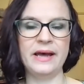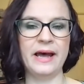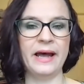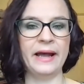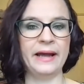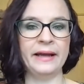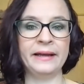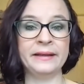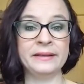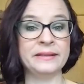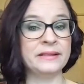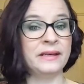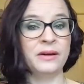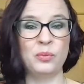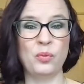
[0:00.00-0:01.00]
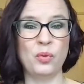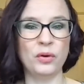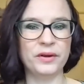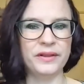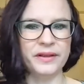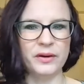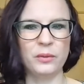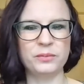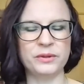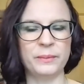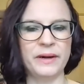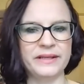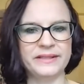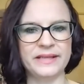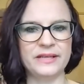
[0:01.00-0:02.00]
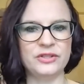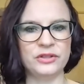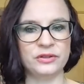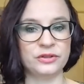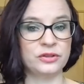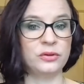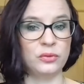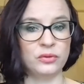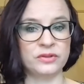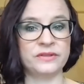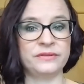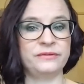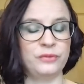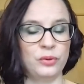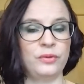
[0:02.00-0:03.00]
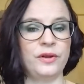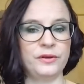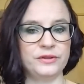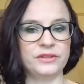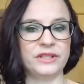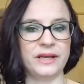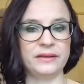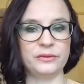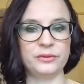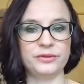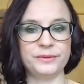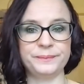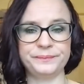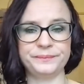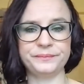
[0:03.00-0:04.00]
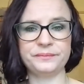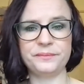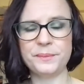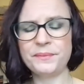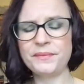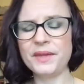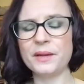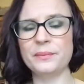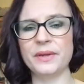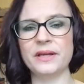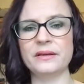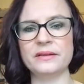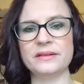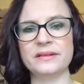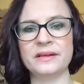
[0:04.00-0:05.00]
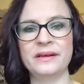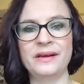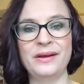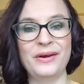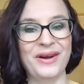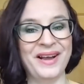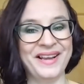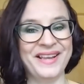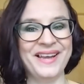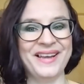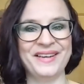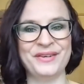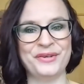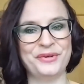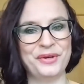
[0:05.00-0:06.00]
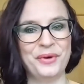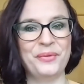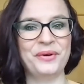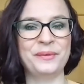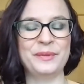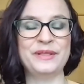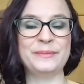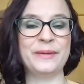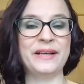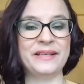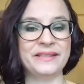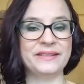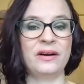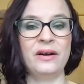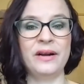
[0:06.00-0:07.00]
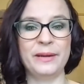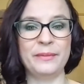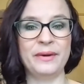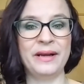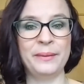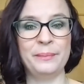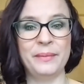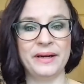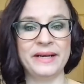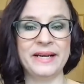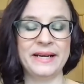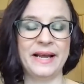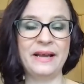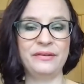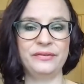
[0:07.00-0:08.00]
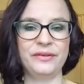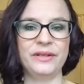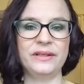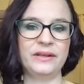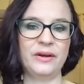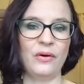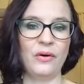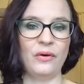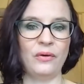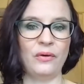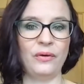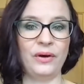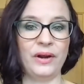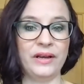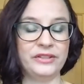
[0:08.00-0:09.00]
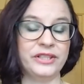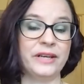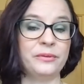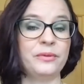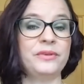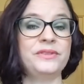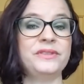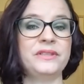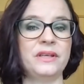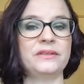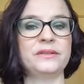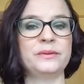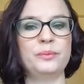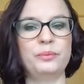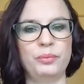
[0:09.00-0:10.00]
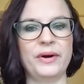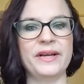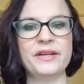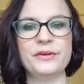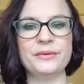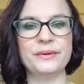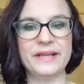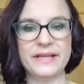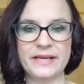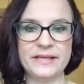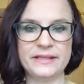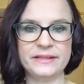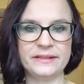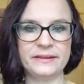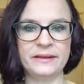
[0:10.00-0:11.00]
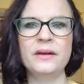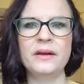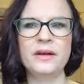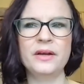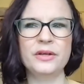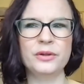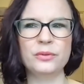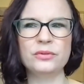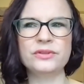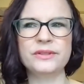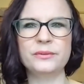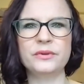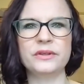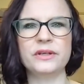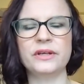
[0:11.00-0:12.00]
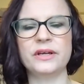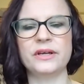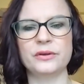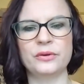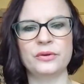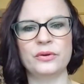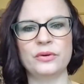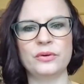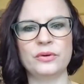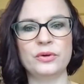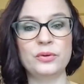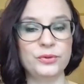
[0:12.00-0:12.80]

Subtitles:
And what are the optimization scores for those channels? Because again, you don't want to be spending time and money and effort on a channel that doesn't bring you leads. You also want to look at your call